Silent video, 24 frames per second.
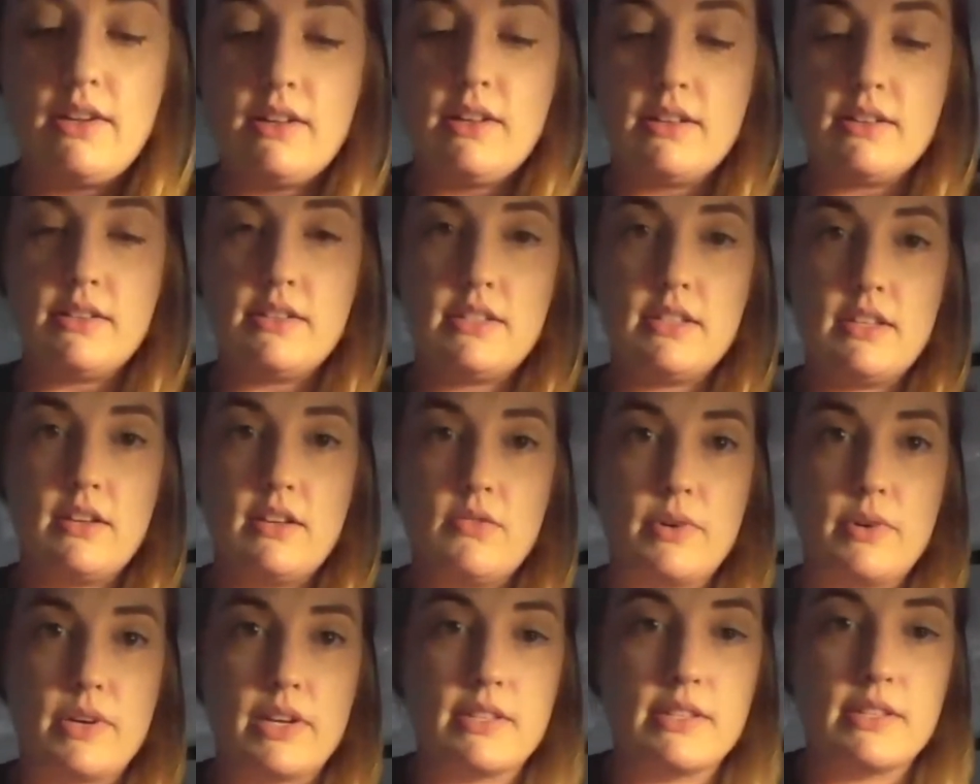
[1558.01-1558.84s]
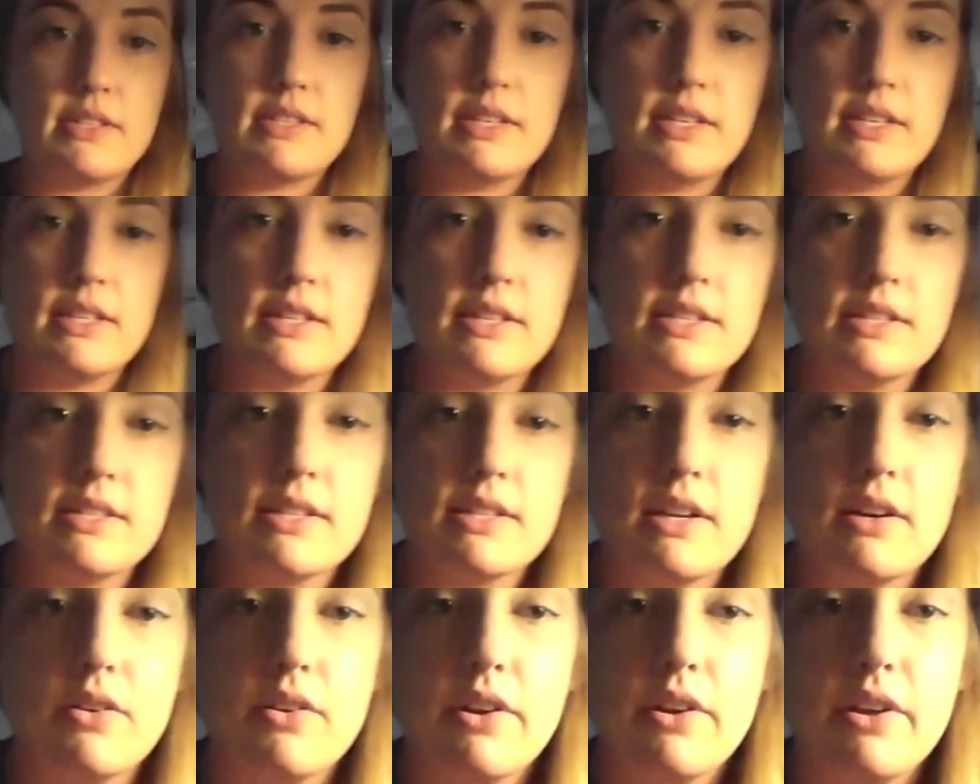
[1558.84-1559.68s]
Let's see if we can see this.
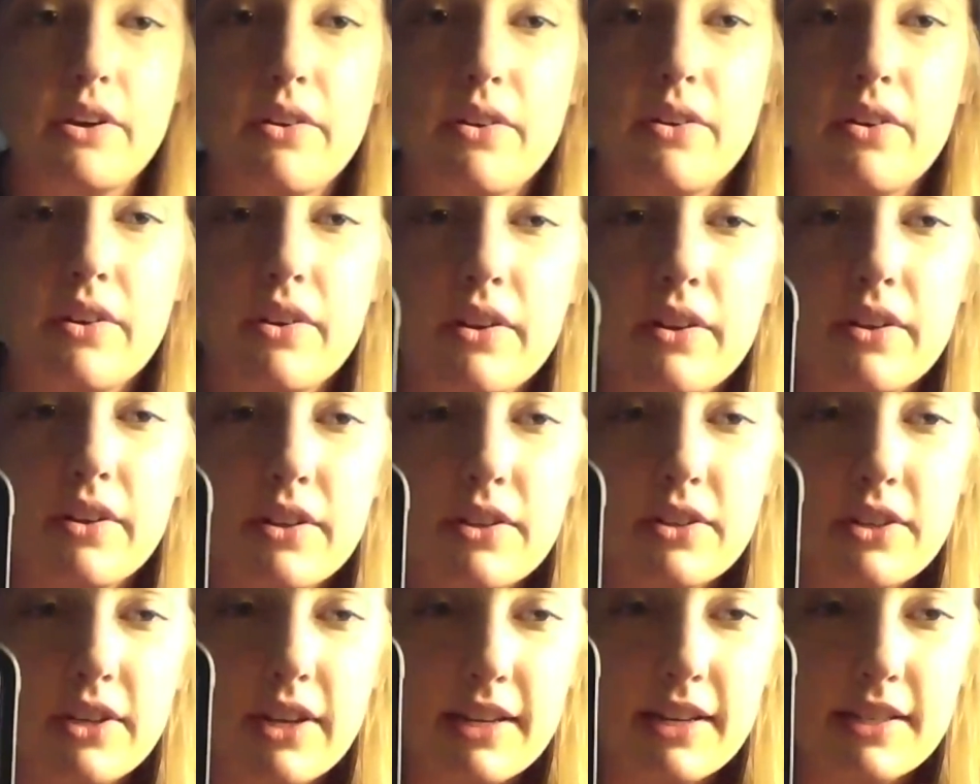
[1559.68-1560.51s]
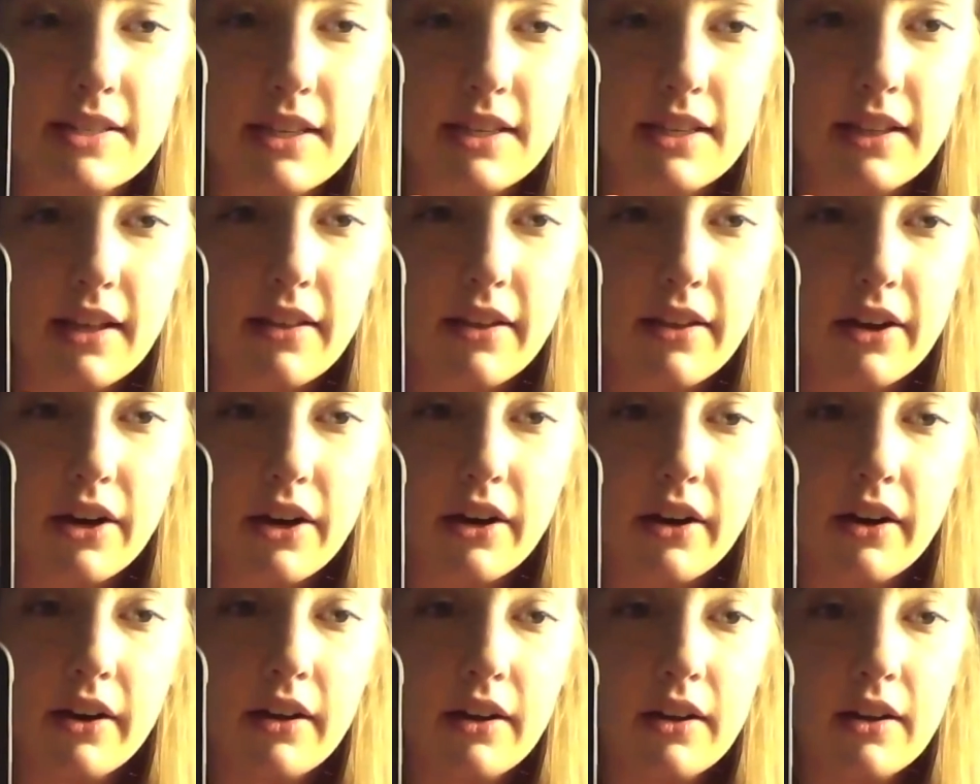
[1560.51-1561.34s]
I don't know. You guys see that
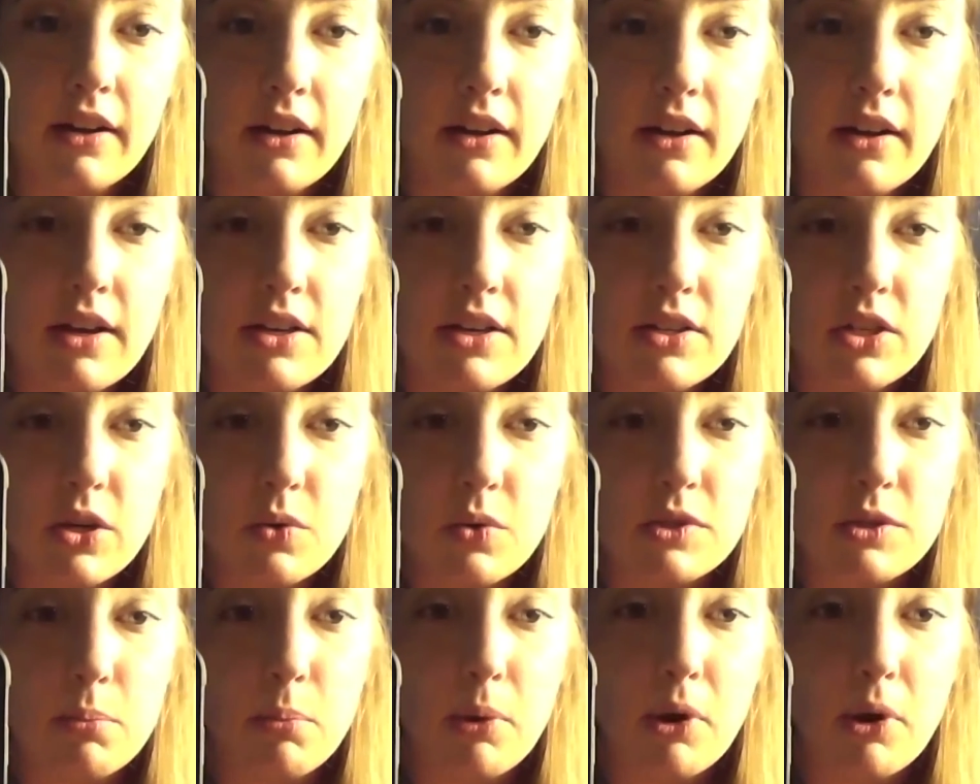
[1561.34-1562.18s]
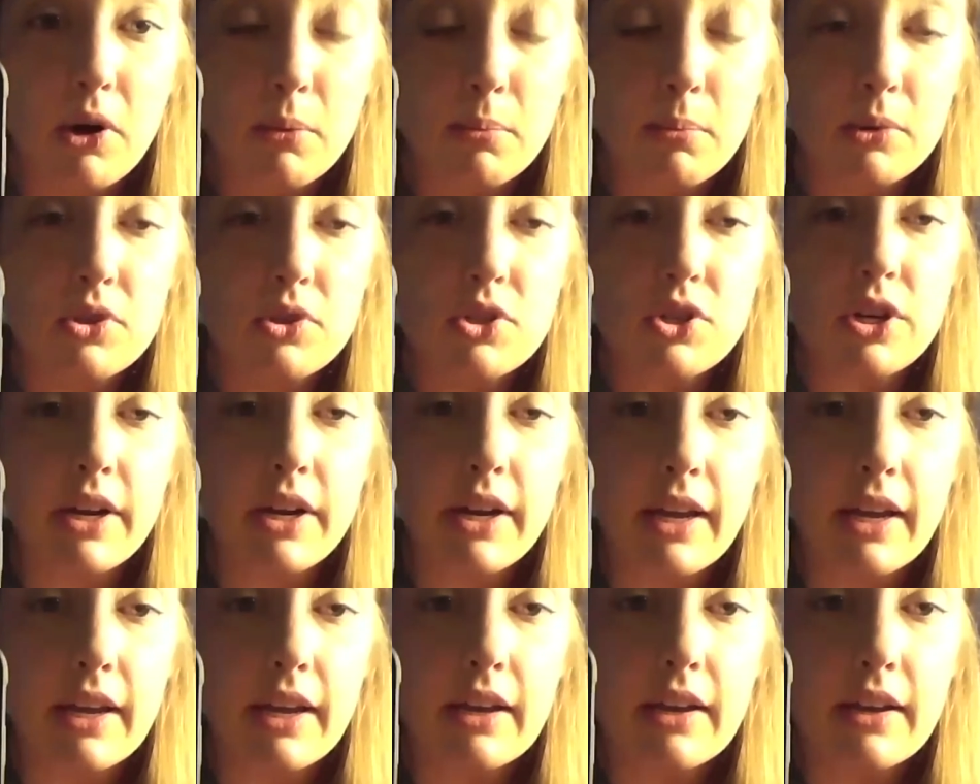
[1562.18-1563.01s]
there? So it was a purple
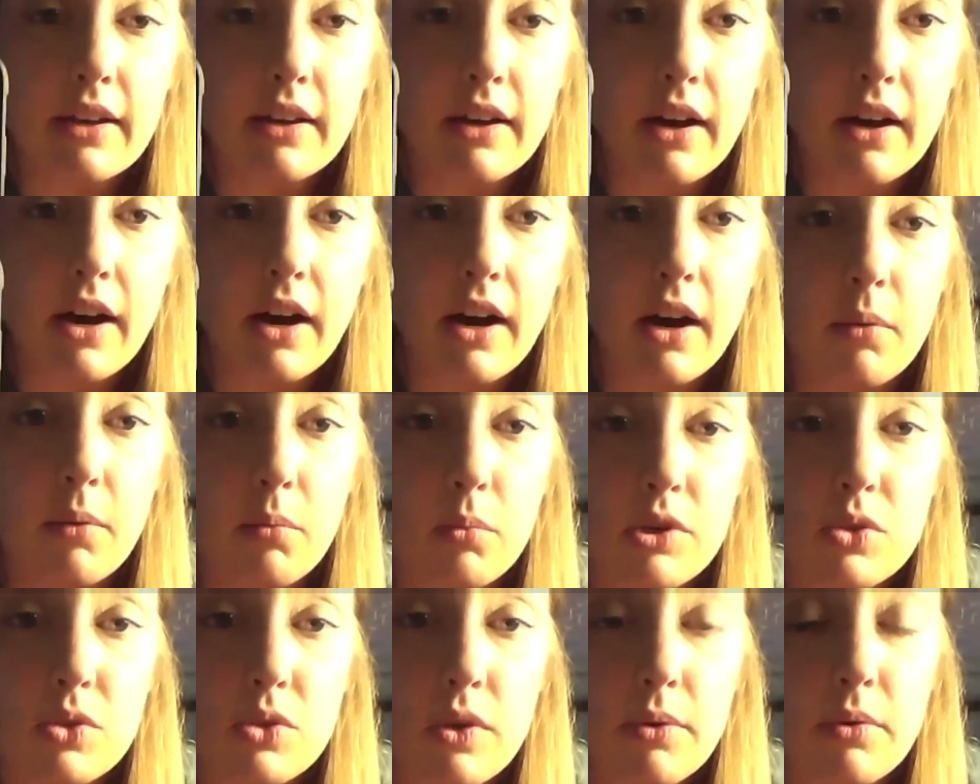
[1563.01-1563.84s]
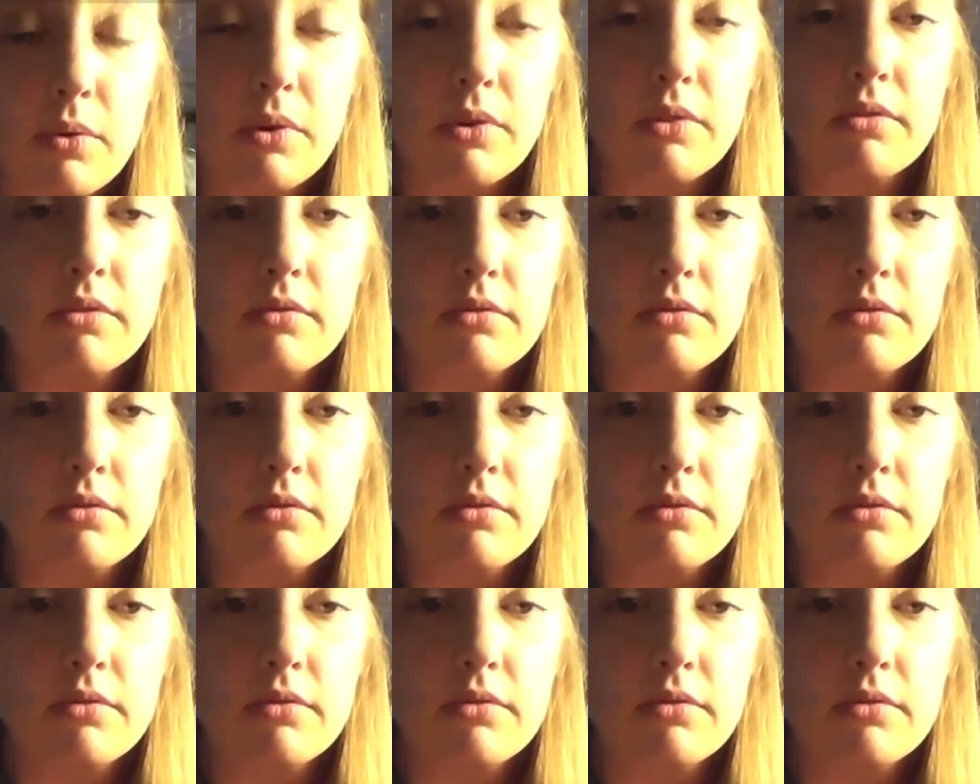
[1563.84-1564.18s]
drink, which we were